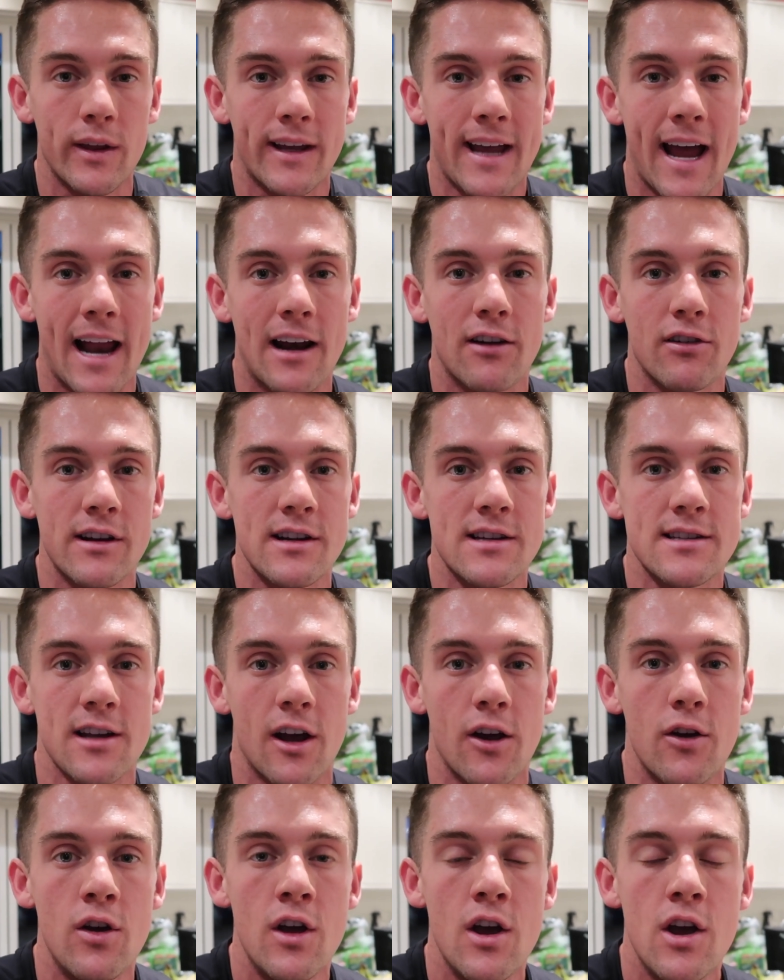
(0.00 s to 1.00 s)
the calories.
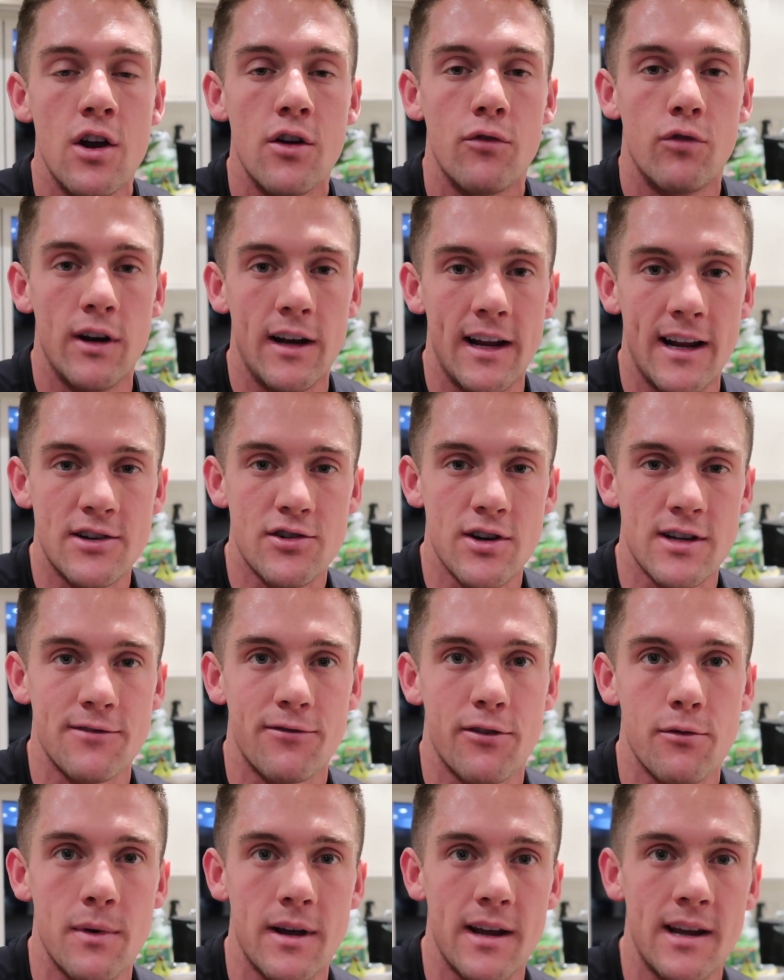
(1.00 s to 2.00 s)
So really
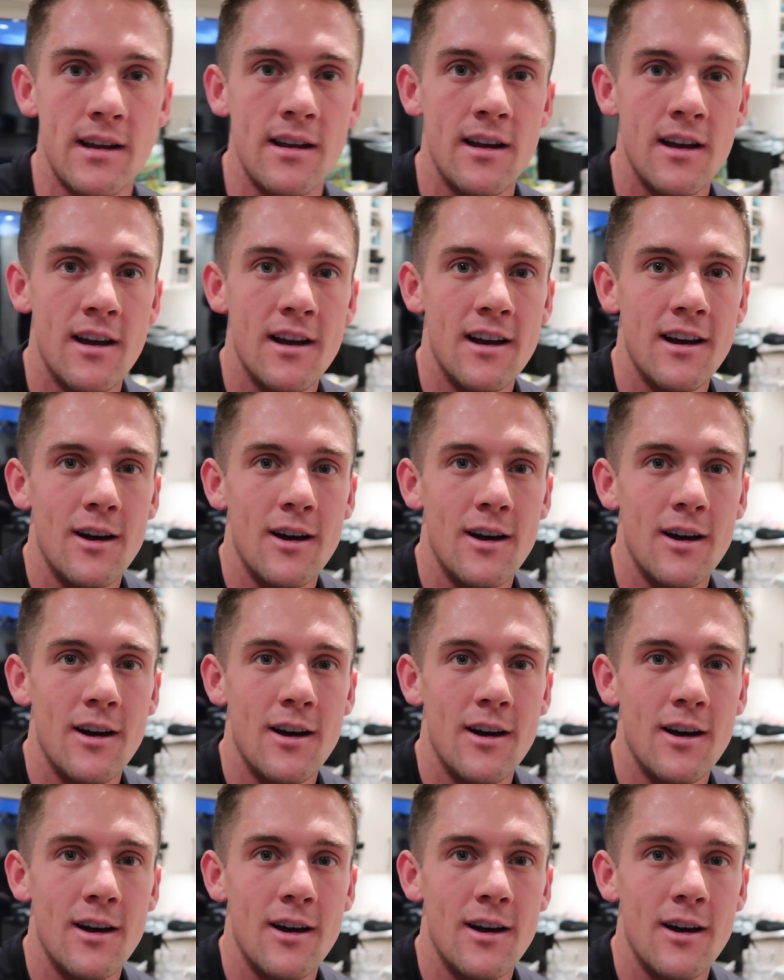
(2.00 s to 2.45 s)
interesting for me.